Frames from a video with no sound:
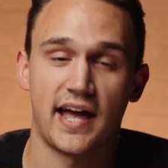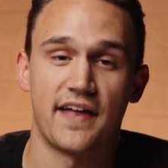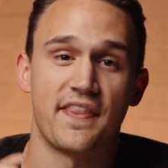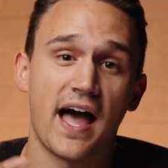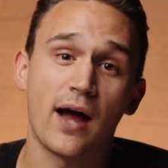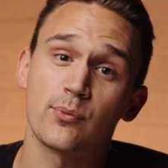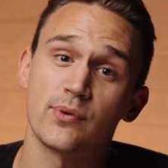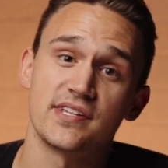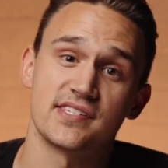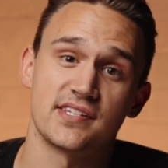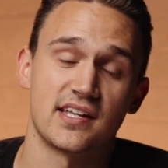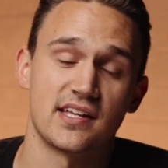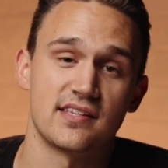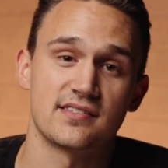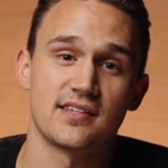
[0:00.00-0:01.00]
And that
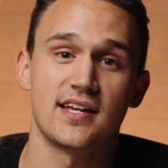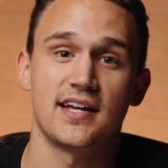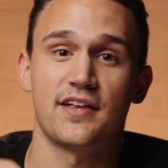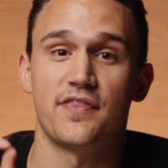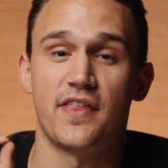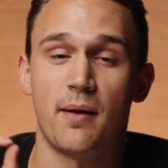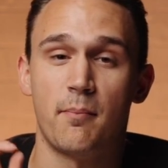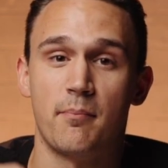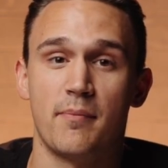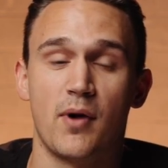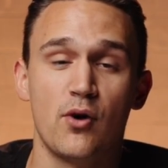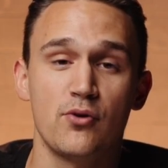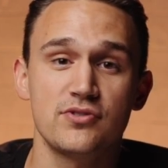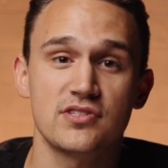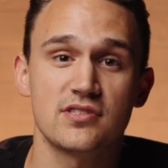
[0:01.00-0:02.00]
reason is that
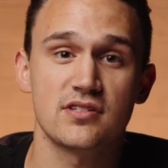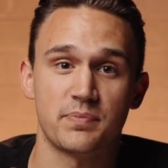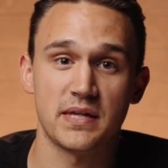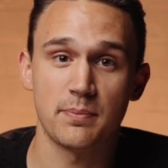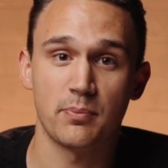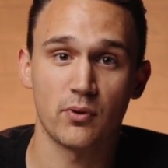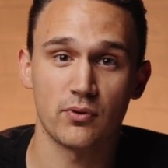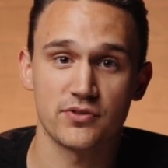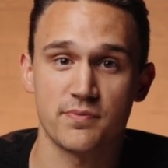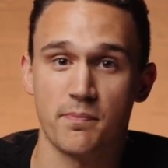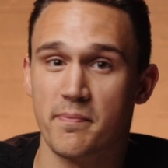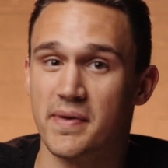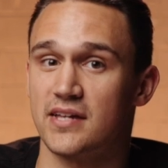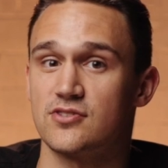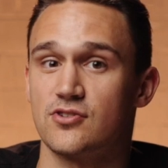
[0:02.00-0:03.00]
most people's
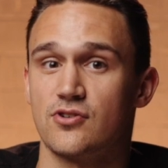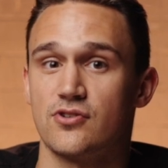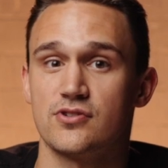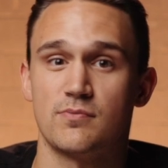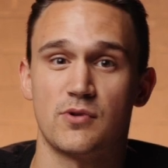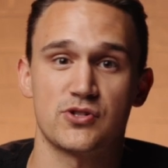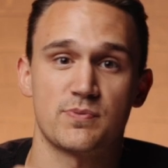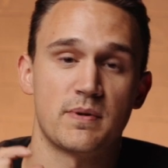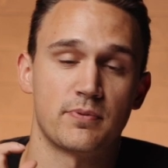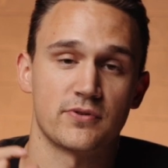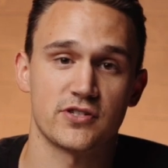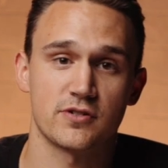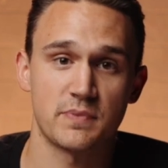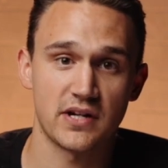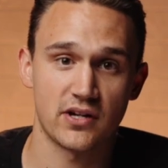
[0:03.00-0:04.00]
mixers, most
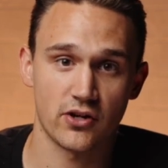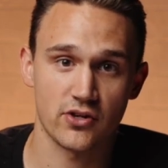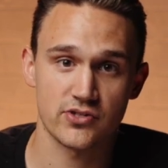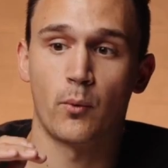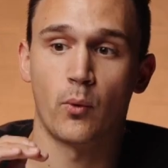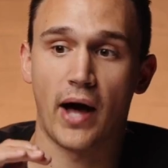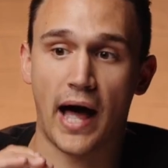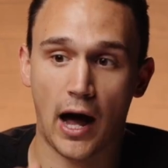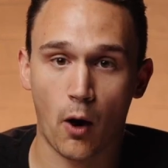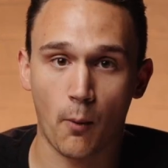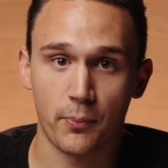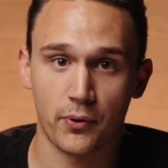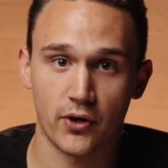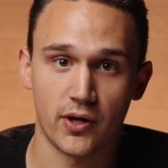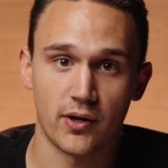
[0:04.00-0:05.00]
people's speakers will
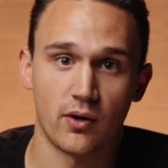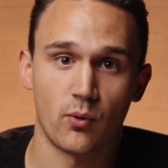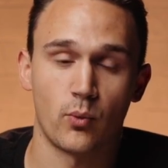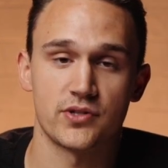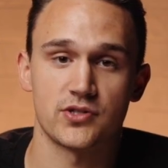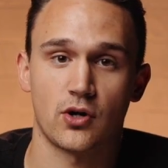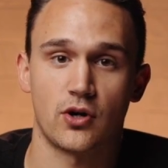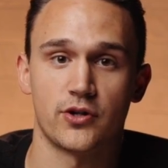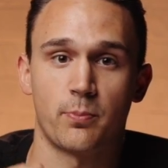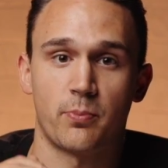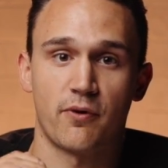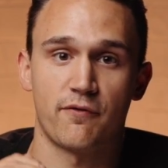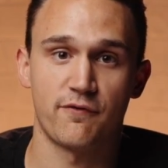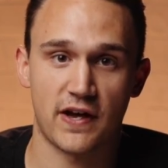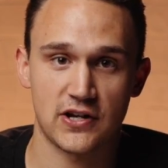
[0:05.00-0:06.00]
output what's called a
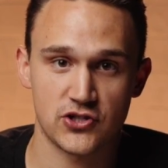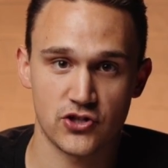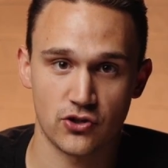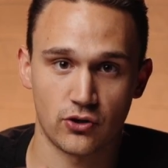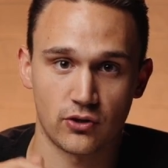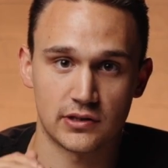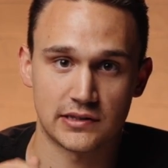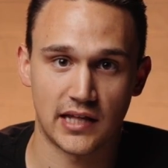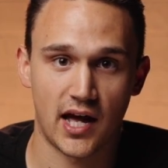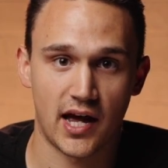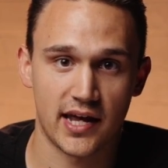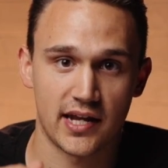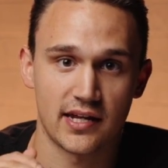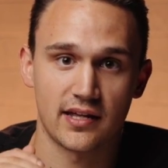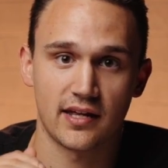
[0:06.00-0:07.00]
professional
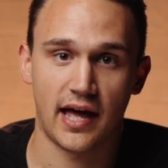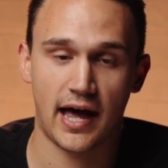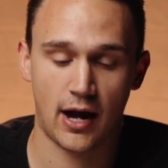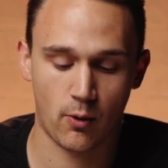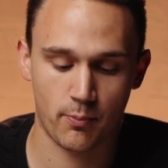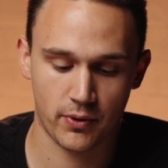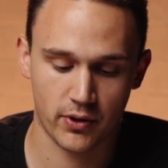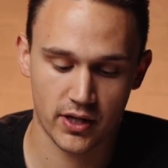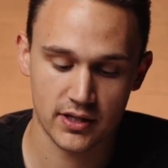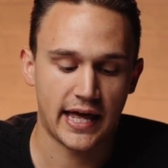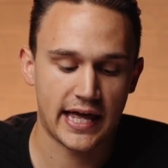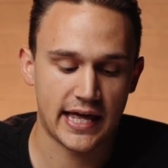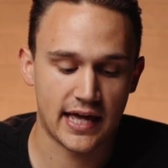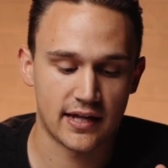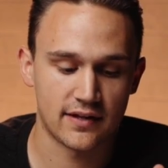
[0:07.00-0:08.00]
line output.
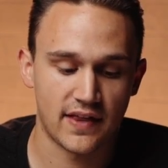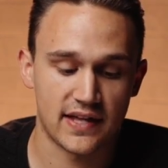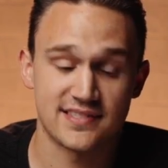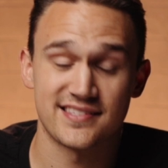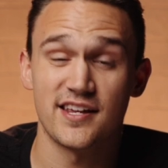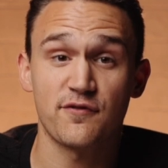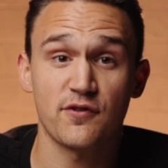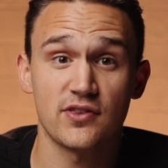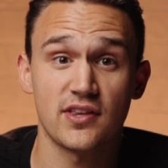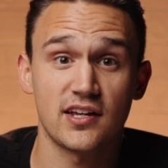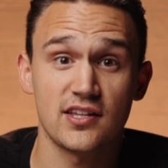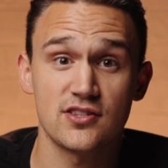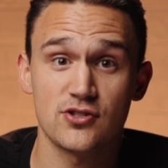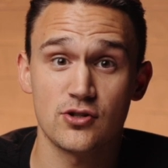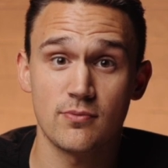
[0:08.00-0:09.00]
And that's different than
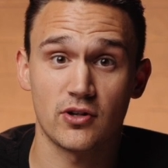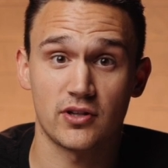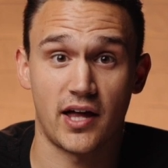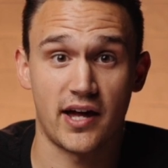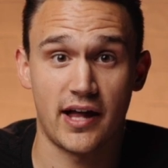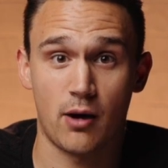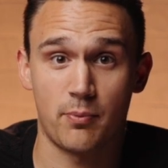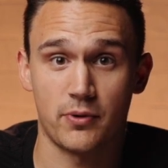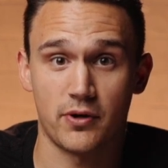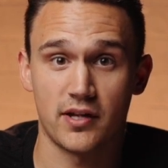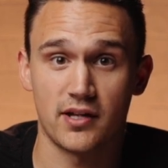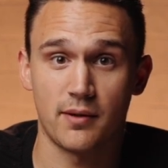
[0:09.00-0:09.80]
consumer line output,